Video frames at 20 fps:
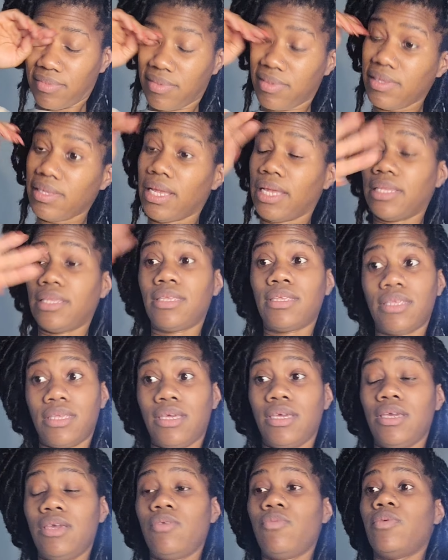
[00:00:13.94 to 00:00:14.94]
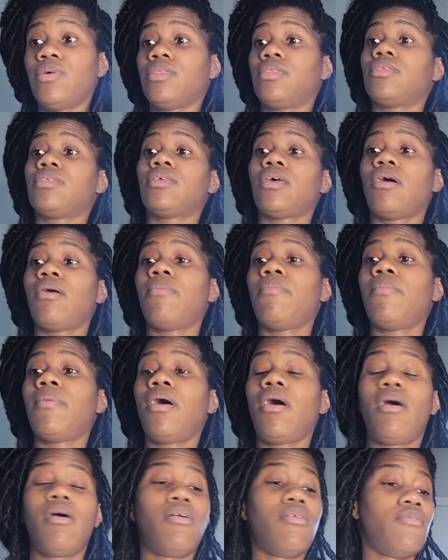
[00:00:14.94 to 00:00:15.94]
let's see what some
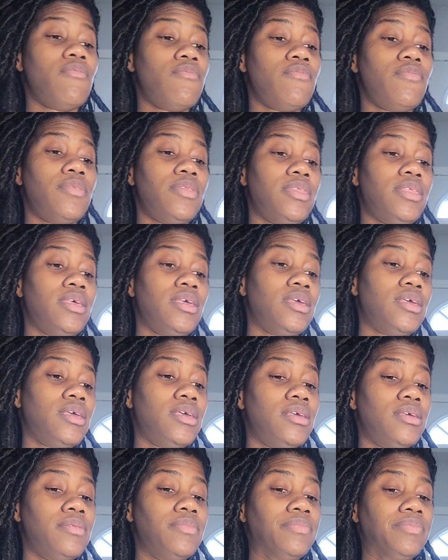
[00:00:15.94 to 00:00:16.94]
of the